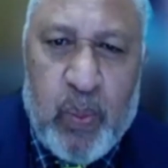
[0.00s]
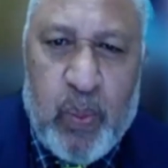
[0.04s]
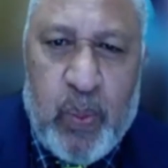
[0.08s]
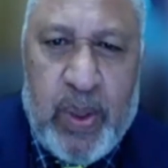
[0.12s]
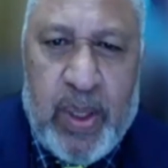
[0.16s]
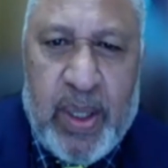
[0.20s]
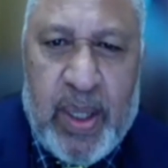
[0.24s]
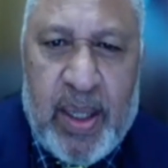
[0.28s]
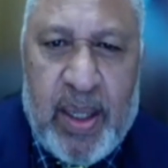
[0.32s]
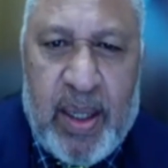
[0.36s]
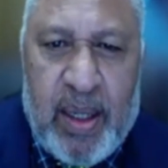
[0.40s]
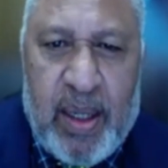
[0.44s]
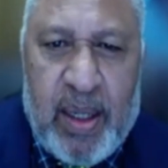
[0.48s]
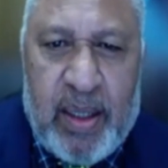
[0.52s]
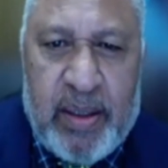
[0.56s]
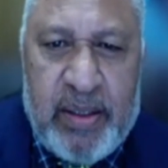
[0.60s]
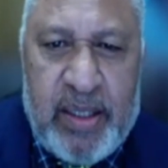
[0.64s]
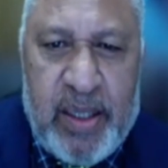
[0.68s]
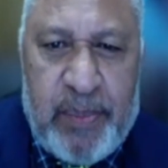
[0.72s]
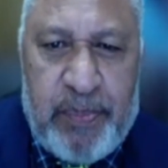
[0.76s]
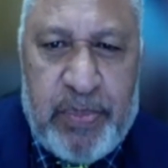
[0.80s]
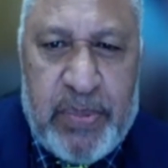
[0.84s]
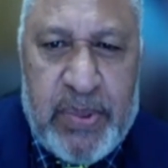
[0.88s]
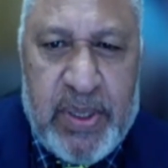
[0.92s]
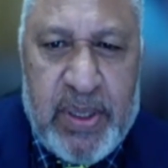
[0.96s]
We are
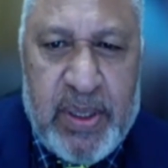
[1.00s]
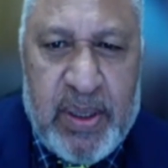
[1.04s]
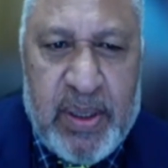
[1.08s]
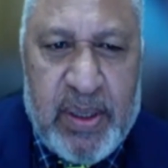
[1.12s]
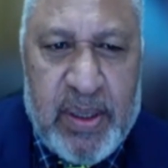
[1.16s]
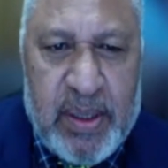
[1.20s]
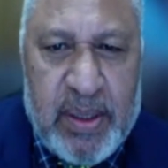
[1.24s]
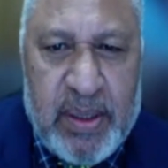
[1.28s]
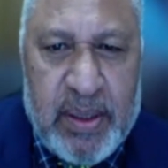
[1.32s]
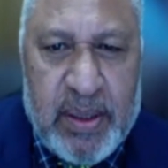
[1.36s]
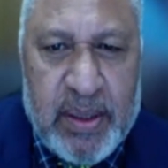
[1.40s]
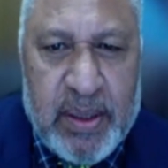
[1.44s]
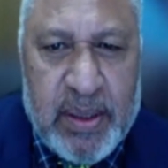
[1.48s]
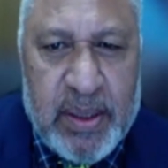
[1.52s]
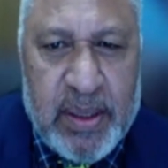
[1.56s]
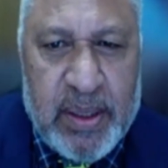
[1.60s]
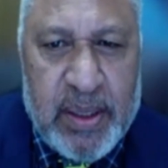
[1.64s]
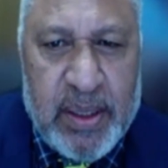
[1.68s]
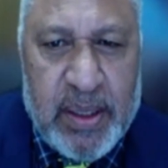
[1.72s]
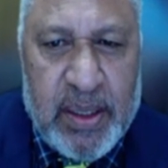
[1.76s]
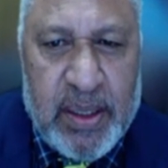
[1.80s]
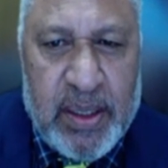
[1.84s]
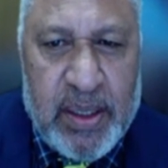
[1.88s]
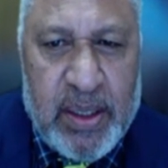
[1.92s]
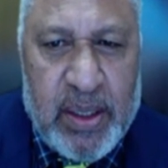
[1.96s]
adapting,
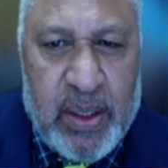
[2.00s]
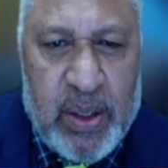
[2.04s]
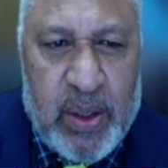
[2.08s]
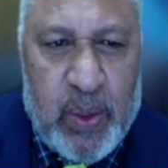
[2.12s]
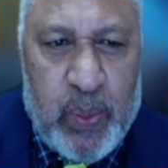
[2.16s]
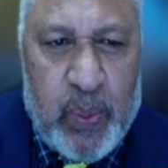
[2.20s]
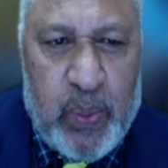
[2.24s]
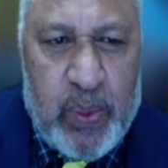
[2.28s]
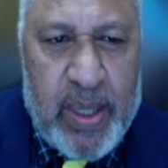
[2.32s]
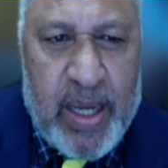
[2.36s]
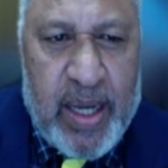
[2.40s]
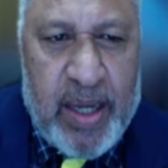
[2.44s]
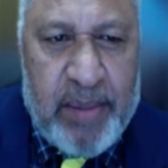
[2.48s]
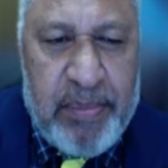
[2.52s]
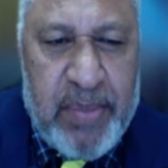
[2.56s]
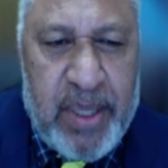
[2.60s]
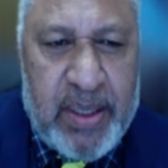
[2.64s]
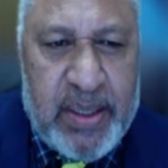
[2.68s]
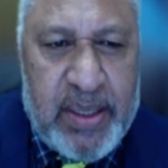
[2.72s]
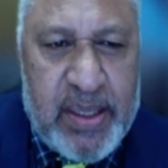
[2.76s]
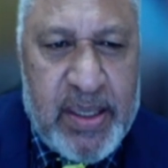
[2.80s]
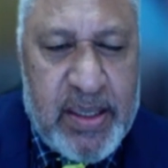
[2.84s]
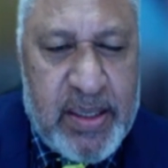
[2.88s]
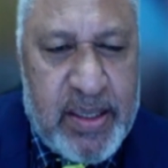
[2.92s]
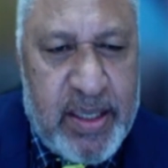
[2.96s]
we are
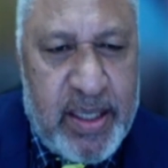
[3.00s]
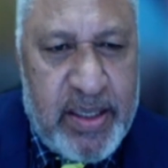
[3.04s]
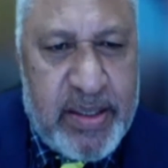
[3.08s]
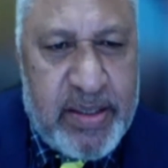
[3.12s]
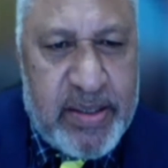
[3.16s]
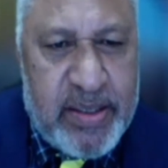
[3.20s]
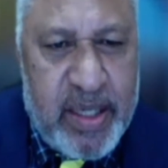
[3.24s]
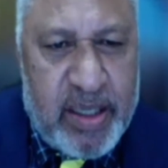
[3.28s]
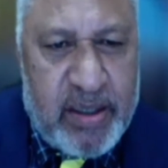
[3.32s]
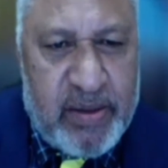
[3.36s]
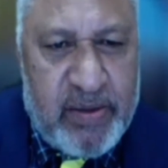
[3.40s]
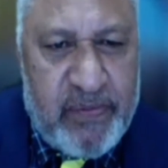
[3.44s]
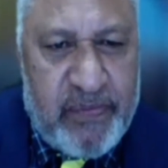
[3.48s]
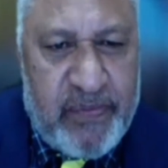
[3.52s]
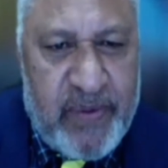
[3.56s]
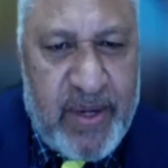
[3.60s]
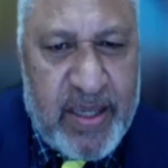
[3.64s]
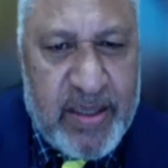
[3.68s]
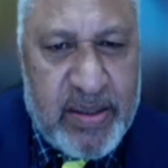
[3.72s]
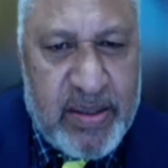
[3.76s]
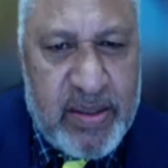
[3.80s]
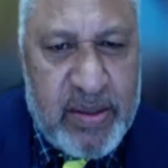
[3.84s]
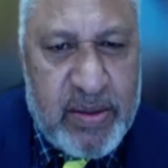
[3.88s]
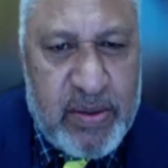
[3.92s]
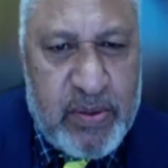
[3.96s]
making great
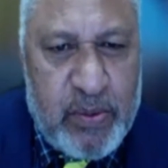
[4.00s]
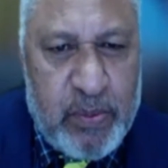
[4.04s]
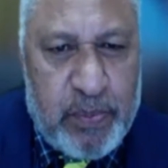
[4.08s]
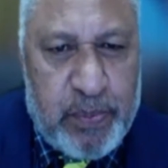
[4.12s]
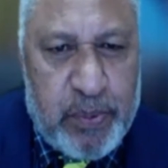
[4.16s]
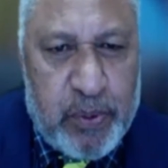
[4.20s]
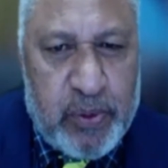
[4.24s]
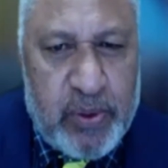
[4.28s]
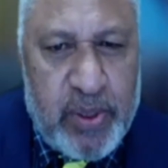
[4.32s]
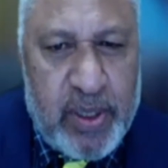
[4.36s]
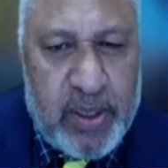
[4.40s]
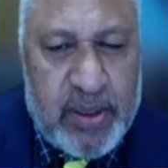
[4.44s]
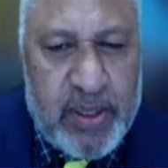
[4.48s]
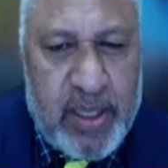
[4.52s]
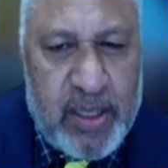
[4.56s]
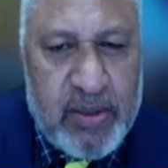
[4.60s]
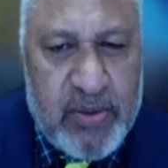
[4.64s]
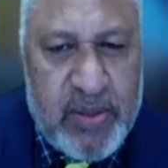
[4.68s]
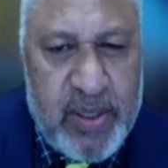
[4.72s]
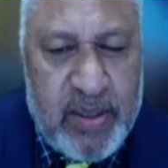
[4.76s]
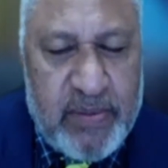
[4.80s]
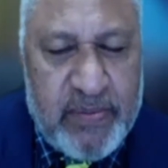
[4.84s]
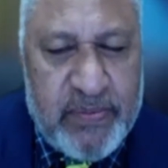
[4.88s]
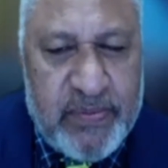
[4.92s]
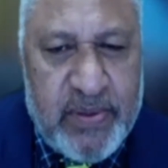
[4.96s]
sacrifices to protect
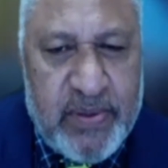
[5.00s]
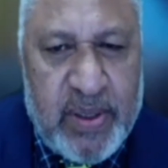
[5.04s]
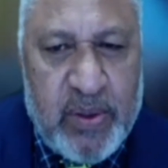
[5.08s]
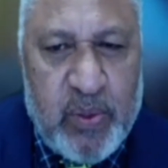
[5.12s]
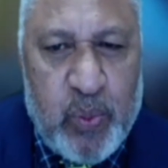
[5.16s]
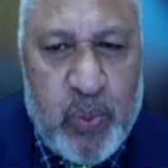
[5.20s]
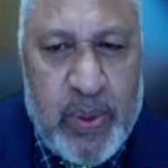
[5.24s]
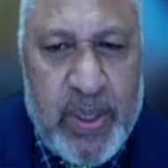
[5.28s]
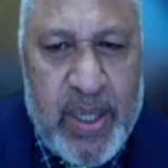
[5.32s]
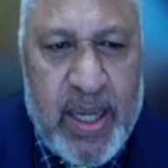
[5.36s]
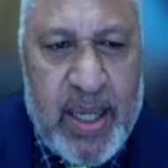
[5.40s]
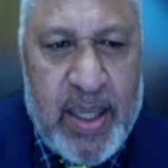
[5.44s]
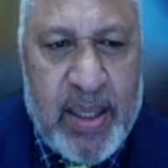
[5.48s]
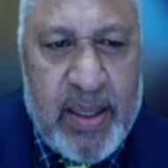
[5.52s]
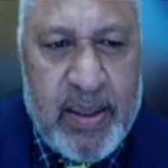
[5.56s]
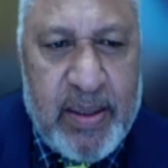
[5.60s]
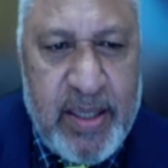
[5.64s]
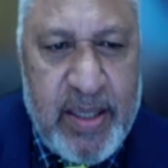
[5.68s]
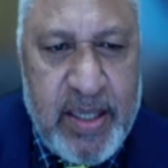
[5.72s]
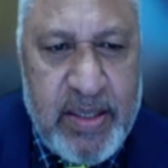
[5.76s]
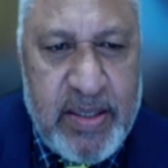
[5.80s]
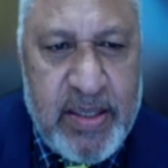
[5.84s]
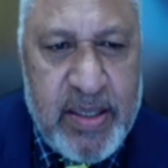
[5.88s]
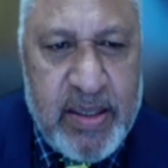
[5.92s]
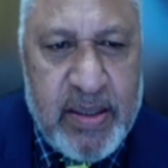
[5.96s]
ourselves, and we are
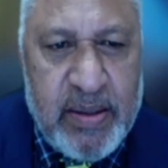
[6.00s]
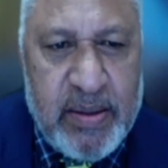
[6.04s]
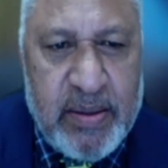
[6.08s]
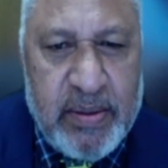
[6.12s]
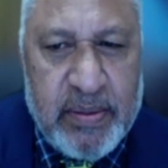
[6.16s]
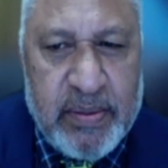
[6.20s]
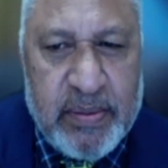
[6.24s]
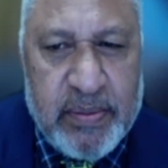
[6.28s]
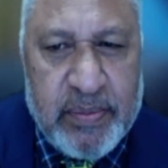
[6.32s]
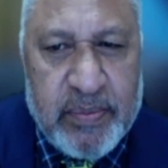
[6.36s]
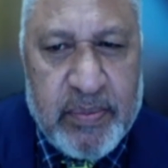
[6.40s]
racing